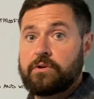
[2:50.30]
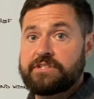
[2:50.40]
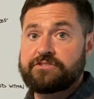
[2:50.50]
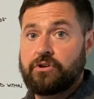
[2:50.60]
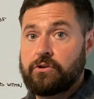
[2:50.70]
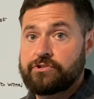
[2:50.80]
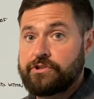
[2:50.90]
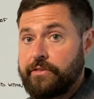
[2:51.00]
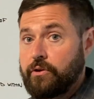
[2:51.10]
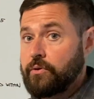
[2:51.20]
discharge
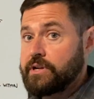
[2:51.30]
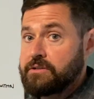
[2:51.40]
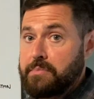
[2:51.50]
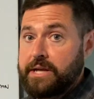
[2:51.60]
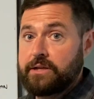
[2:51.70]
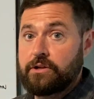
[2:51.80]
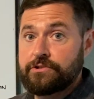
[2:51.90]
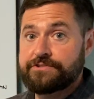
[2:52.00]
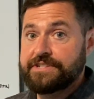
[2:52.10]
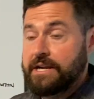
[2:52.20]
to the grid, depending on
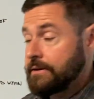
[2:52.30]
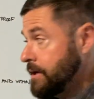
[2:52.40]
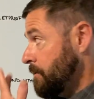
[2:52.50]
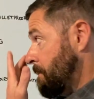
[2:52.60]
your scenario.